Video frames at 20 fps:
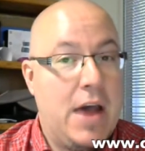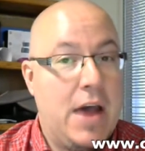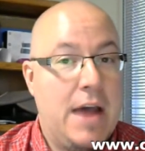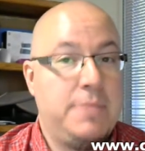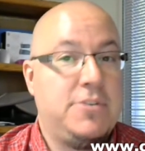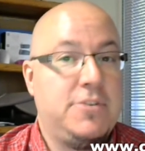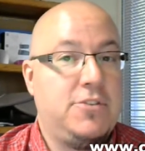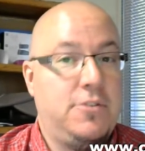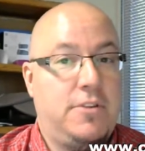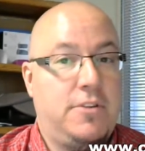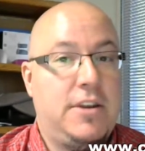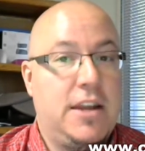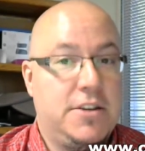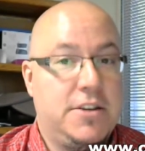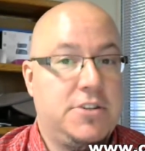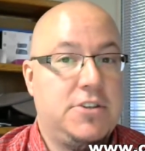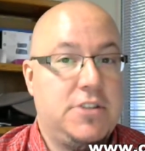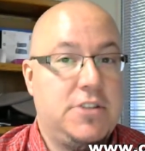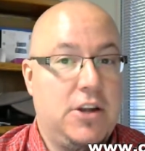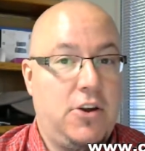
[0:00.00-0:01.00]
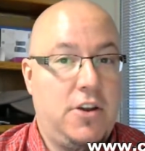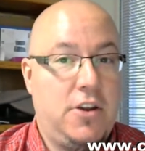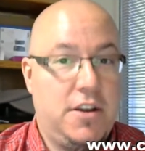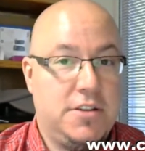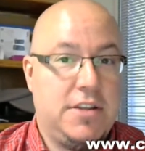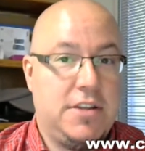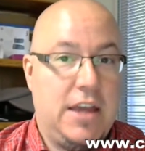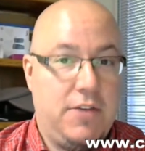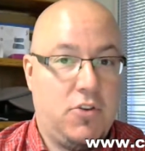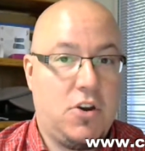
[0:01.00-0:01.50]
absolutely necessary it
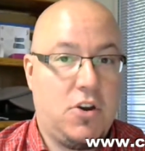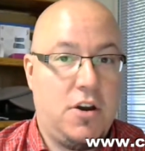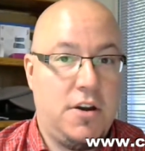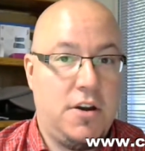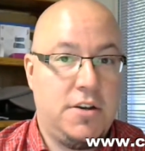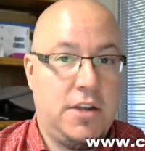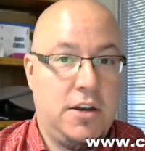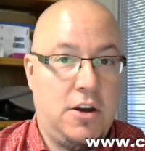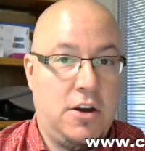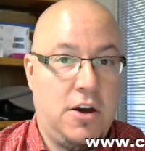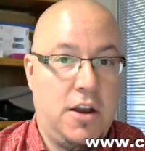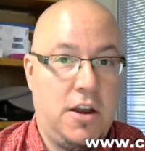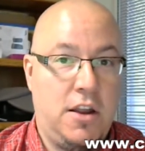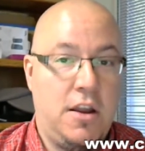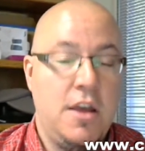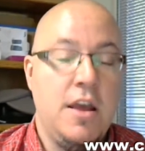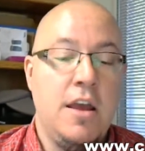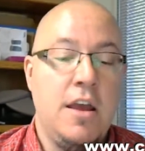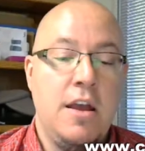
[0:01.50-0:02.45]
is to have a content audit,